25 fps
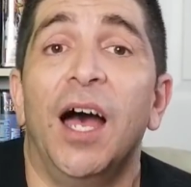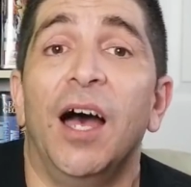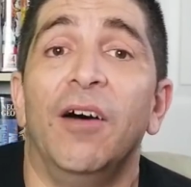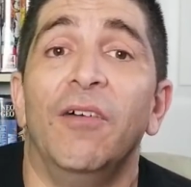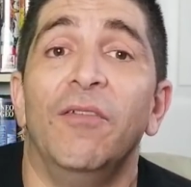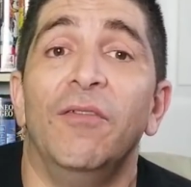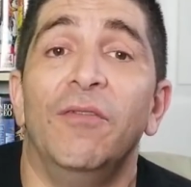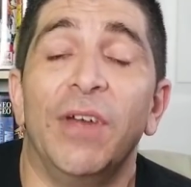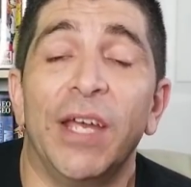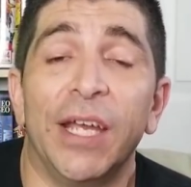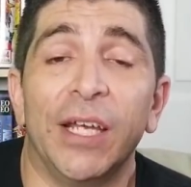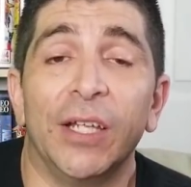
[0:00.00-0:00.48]

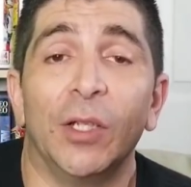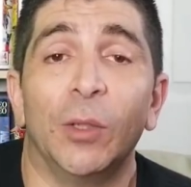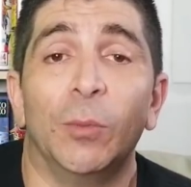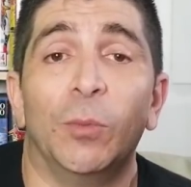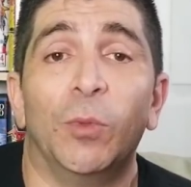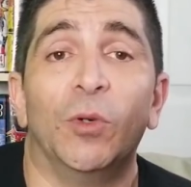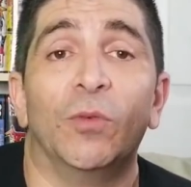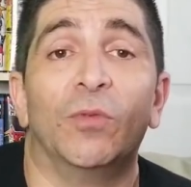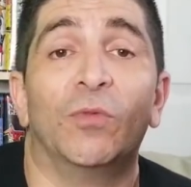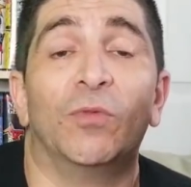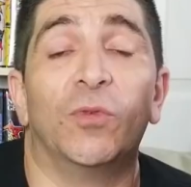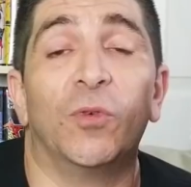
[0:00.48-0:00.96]

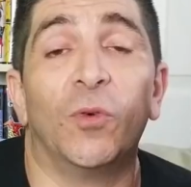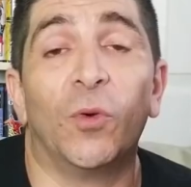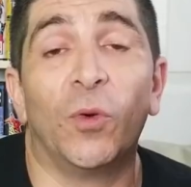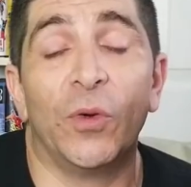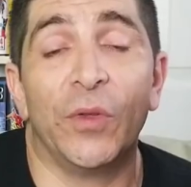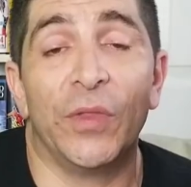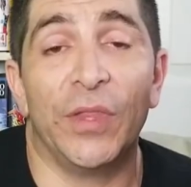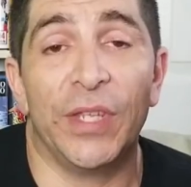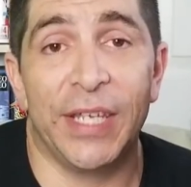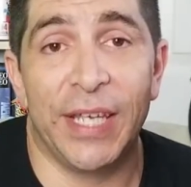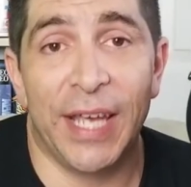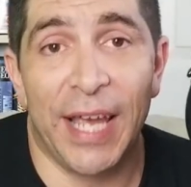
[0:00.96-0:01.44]
available
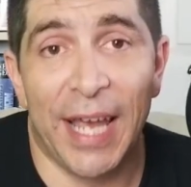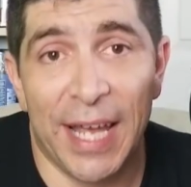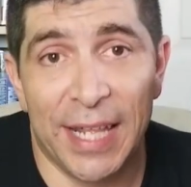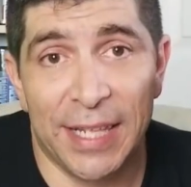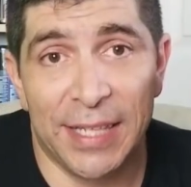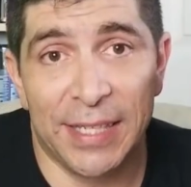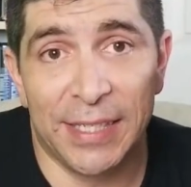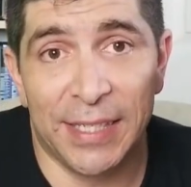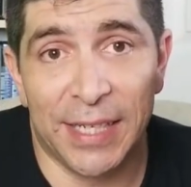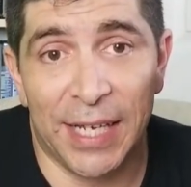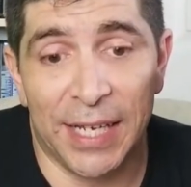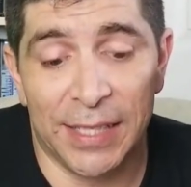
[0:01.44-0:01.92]
for the
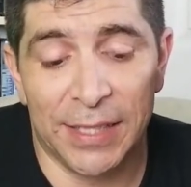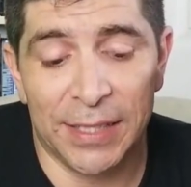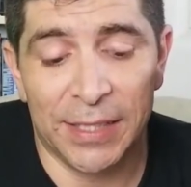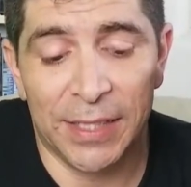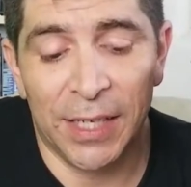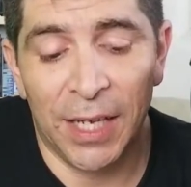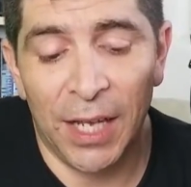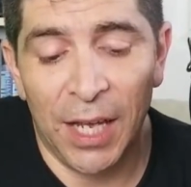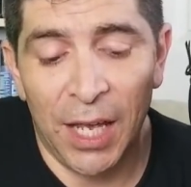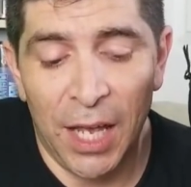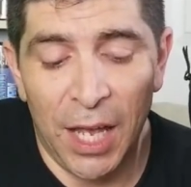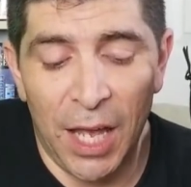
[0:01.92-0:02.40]

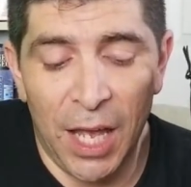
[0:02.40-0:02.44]
headsets.